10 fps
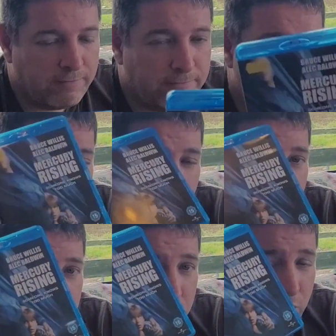not
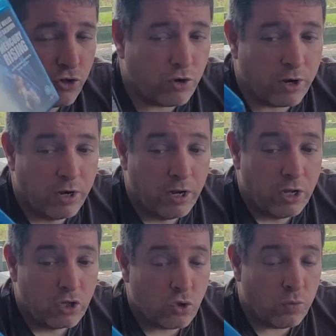100% sure.
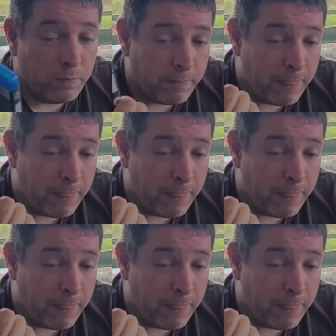So